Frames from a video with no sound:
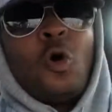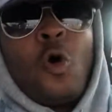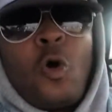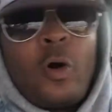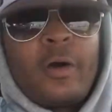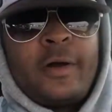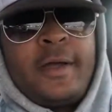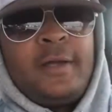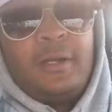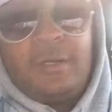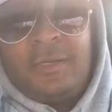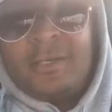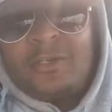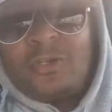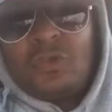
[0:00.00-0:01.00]
or in
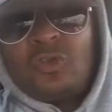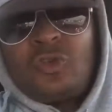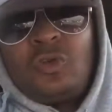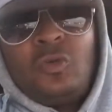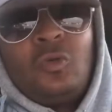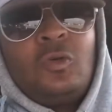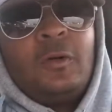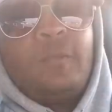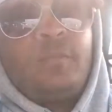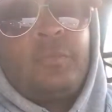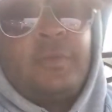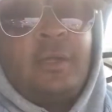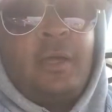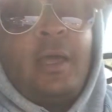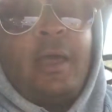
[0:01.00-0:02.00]
addition to
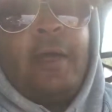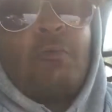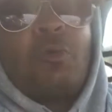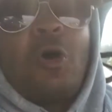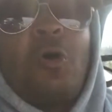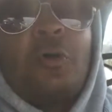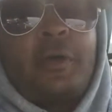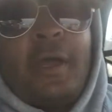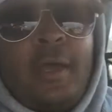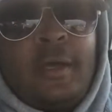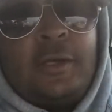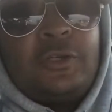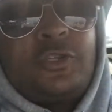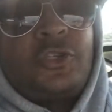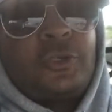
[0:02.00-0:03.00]
a roll
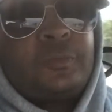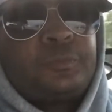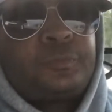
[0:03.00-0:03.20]
cage.